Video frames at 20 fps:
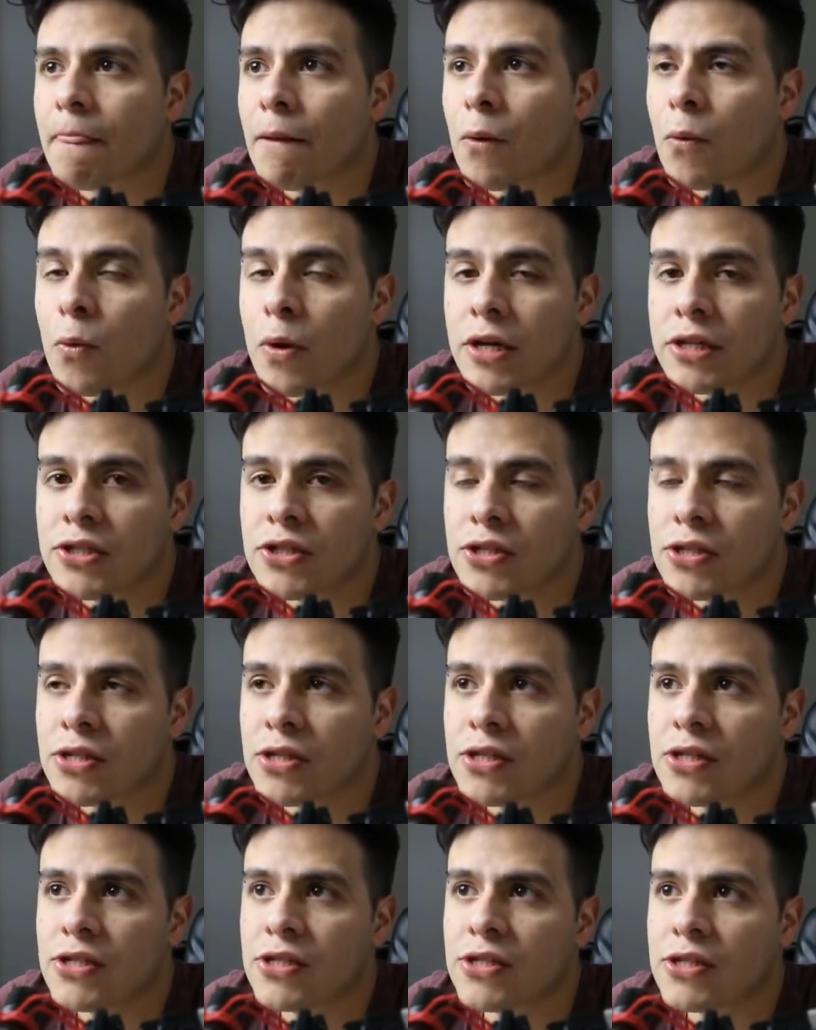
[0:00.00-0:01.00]
which
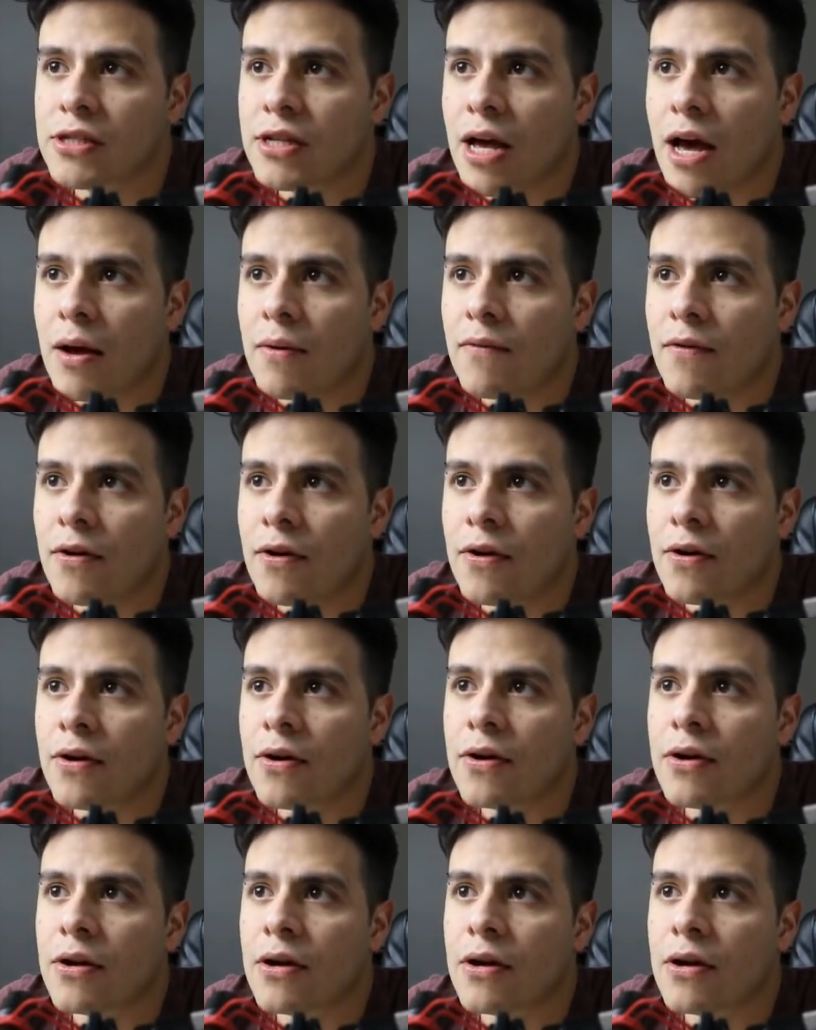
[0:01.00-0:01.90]
is never